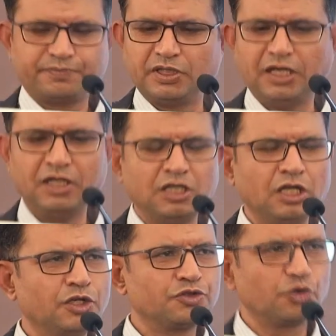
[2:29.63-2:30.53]

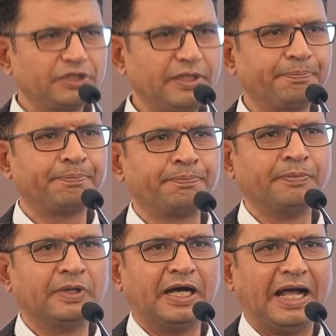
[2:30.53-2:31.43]
Yeah. So the
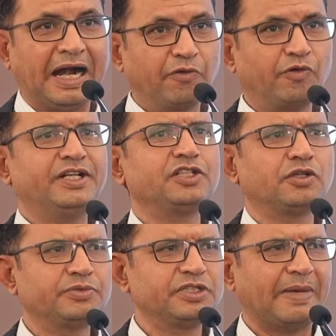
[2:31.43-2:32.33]
advantage
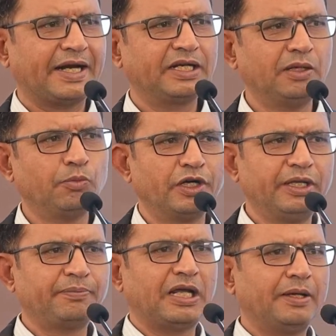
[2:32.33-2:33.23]
of this bactile
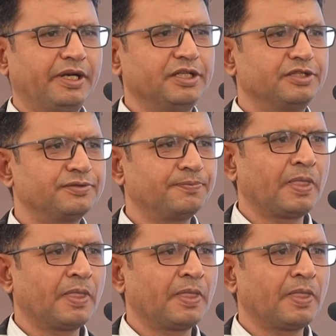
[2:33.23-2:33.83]
bonding primer is